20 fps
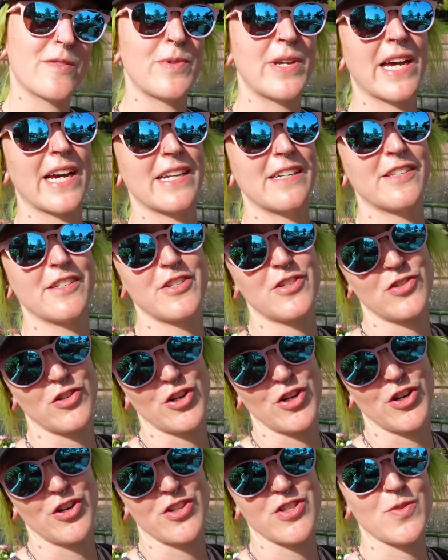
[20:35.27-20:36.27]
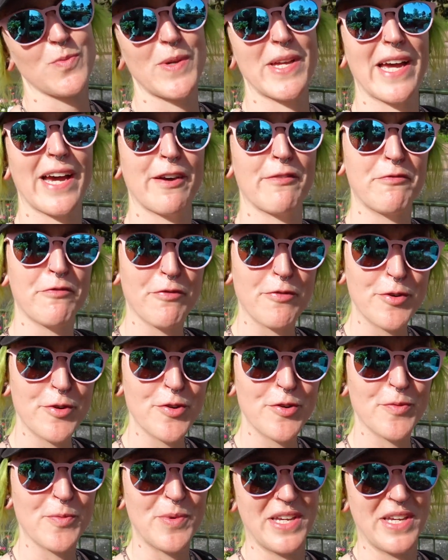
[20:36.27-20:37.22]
we had desserts, we had fruit,